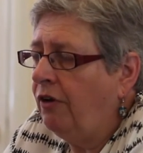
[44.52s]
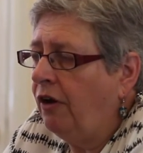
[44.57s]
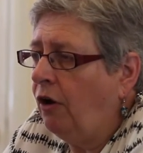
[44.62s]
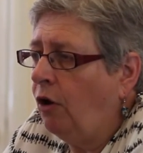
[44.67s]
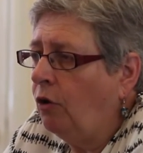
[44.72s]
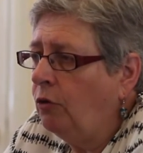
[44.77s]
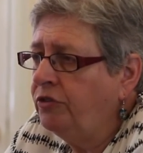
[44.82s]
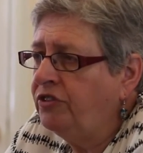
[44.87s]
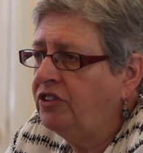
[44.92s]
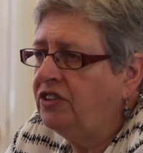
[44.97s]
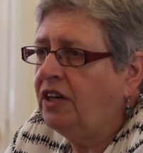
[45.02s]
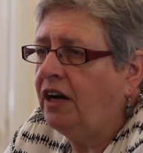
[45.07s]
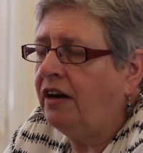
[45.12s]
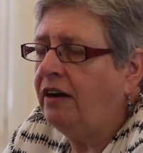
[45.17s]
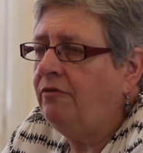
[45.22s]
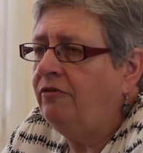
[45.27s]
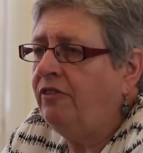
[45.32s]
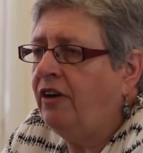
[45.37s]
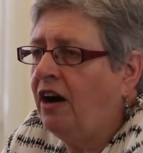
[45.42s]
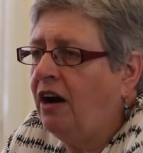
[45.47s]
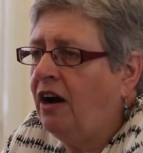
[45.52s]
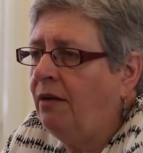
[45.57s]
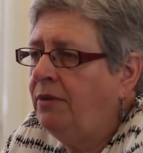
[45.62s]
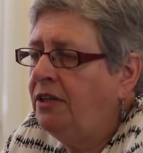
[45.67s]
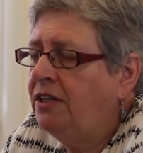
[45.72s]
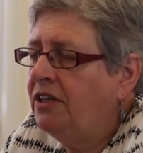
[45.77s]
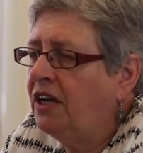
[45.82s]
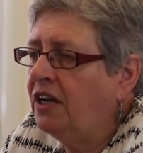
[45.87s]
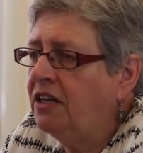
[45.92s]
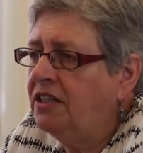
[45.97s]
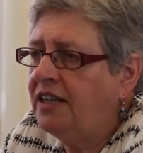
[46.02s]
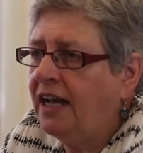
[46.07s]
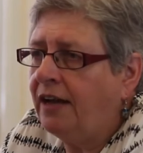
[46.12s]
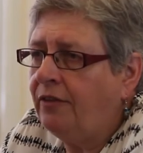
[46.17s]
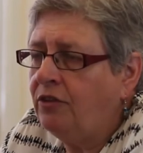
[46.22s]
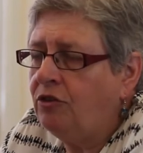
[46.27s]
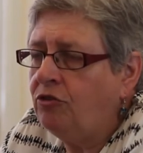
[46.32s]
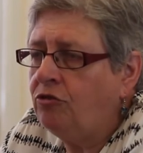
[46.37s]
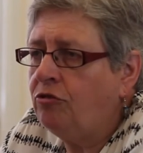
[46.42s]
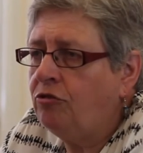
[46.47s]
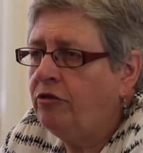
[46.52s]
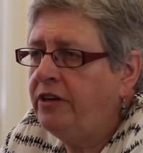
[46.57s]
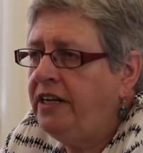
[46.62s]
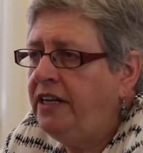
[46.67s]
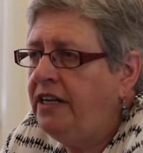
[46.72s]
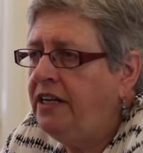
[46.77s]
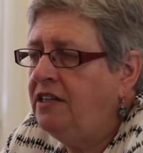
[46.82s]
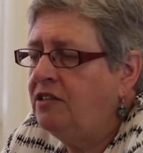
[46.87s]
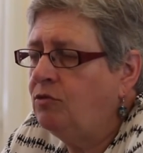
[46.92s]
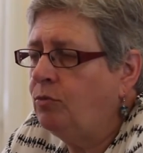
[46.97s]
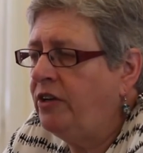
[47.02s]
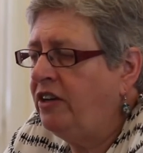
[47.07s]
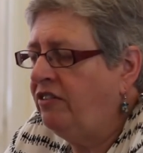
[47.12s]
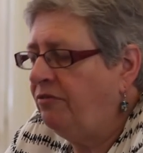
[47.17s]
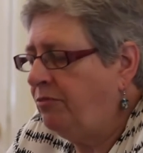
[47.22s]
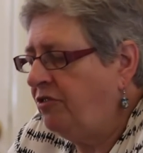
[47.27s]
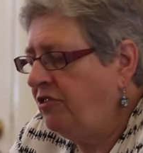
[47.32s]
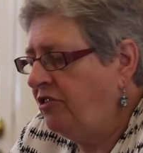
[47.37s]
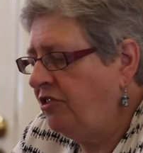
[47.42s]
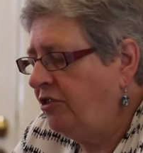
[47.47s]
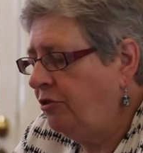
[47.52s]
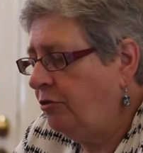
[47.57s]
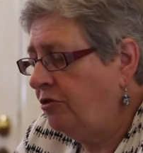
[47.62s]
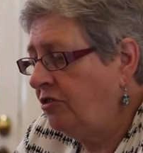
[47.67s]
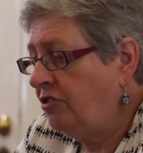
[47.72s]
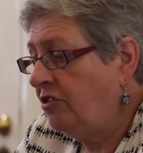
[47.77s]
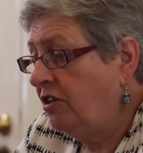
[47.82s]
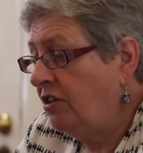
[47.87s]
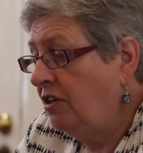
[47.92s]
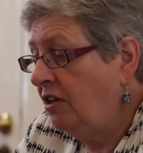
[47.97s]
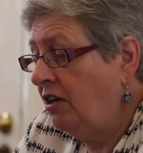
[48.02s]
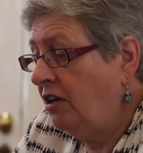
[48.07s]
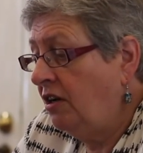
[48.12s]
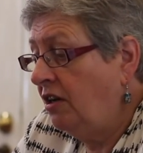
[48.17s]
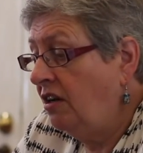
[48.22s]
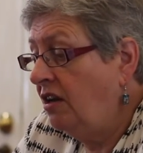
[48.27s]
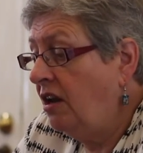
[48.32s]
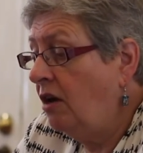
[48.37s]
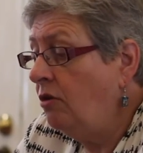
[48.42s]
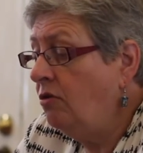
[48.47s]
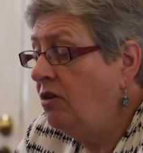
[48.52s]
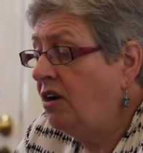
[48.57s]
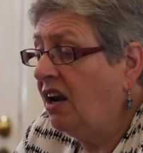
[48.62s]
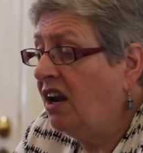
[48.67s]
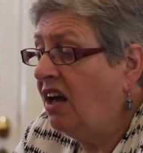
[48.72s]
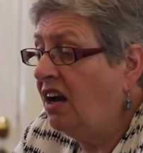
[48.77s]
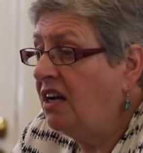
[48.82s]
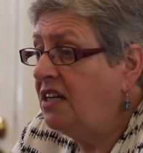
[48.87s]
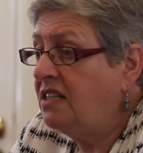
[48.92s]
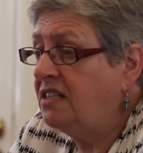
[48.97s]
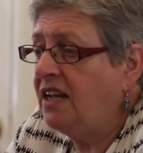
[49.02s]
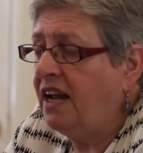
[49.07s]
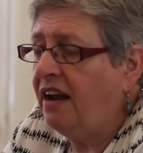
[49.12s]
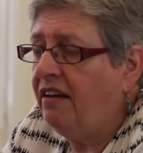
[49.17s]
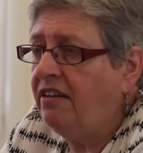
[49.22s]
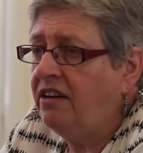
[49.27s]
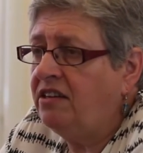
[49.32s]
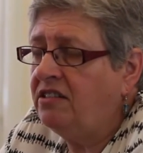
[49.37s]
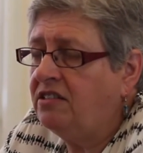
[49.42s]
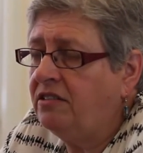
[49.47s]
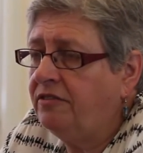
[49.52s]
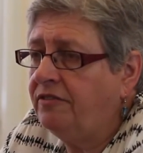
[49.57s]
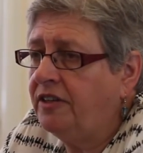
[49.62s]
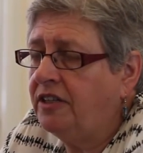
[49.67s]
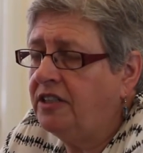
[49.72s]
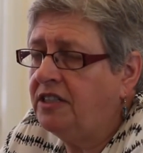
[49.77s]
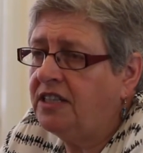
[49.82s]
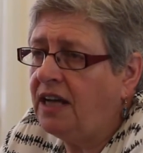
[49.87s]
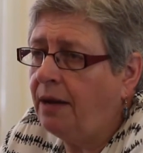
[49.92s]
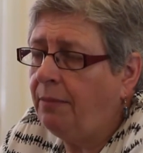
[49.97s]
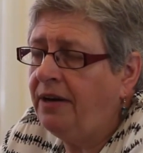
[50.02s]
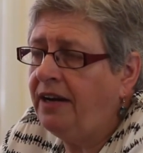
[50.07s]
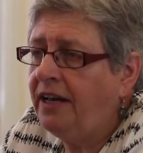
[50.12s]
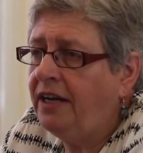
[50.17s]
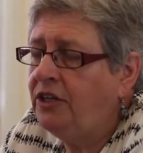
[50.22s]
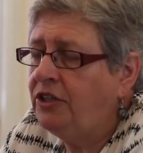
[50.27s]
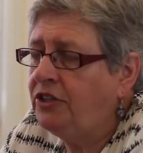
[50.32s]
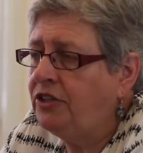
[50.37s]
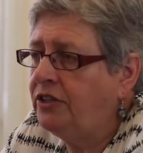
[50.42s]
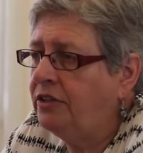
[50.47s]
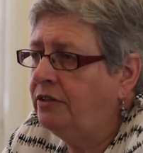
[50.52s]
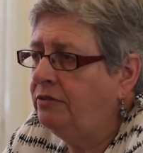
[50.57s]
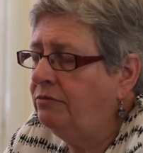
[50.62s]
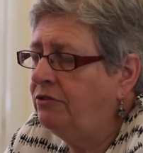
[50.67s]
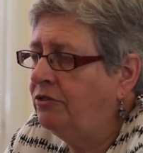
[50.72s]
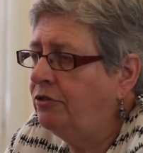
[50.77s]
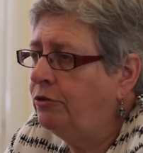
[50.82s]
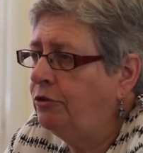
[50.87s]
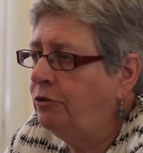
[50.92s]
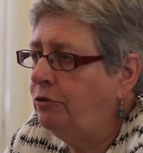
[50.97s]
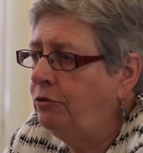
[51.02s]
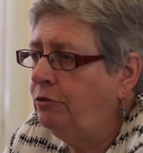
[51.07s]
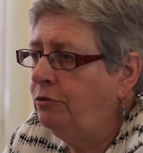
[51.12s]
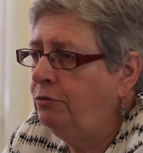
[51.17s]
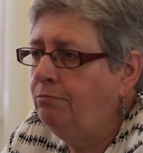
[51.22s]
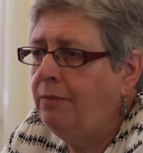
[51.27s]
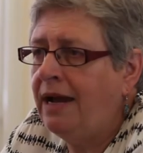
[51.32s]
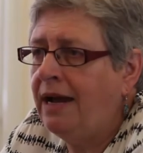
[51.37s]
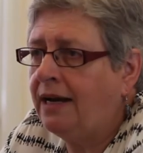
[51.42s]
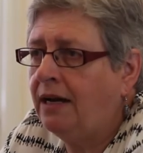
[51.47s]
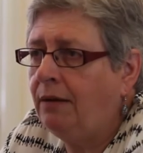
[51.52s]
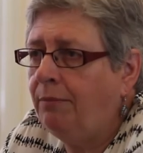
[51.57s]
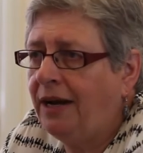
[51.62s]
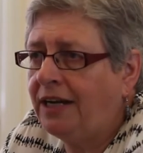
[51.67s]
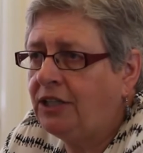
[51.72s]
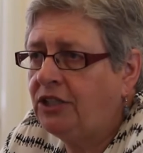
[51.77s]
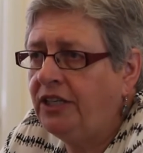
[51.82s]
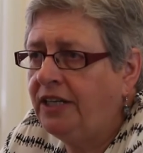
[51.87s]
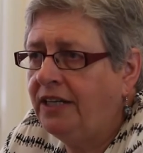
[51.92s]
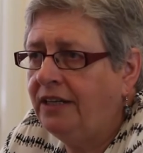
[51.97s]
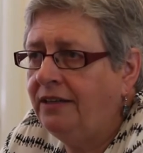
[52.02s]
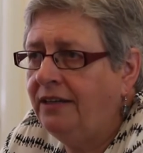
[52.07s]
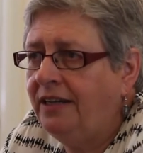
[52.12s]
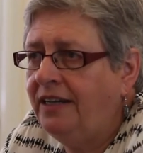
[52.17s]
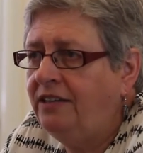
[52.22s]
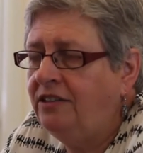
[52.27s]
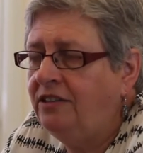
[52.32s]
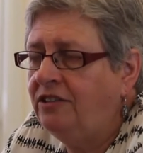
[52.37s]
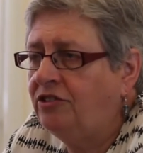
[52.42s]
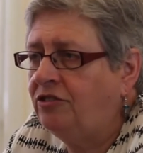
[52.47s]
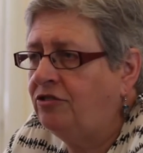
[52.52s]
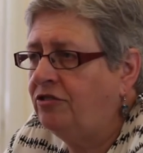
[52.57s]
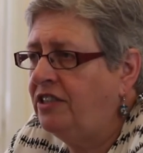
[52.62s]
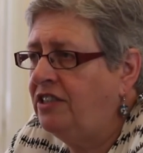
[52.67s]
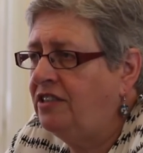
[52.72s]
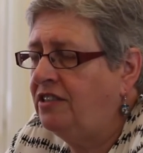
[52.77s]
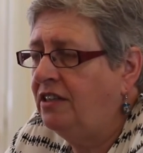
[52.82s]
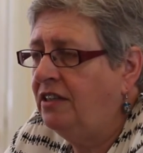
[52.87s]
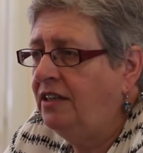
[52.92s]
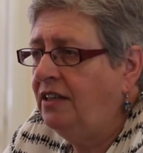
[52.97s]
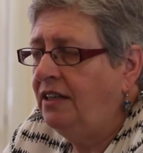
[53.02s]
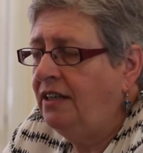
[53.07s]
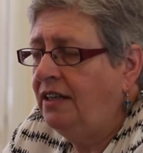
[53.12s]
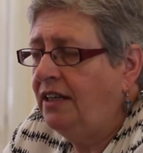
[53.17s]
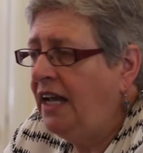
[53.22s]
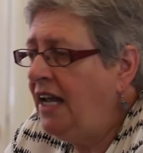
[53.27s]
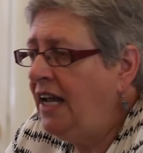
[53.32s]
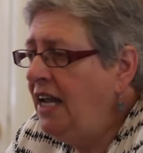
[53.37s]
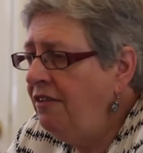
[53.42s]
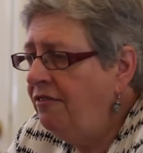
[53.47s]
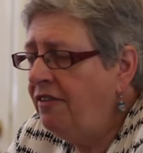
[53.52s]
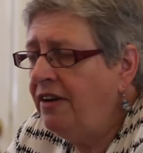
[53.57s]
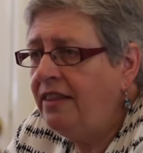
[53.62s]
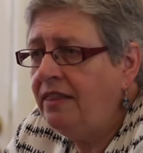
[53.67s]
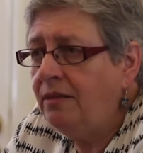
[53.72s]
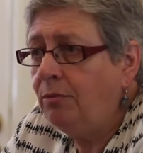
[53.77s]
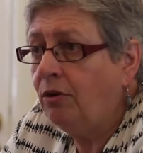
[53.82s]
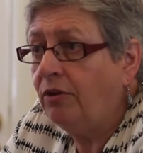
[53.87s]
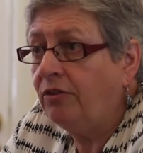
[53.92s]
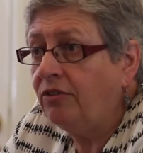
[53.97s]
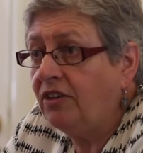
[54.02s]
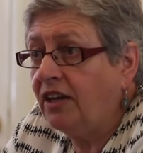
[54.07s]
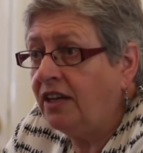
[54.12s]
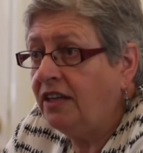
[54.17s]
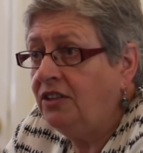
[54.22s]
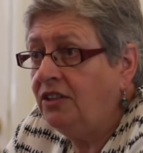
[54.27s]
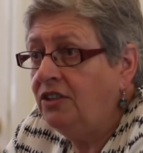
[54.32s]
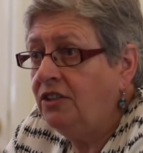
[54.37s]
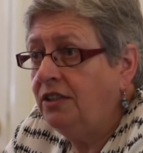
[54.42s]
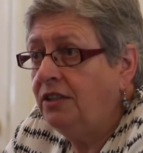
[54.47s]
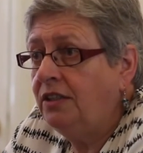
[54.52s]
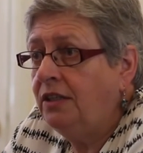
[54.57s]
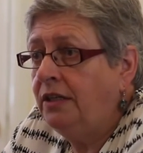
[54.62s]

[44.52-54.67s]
altered our environment, cut down the trees, we have produced localized areas of contamination through metal bashing industries, even in the Bronze Age.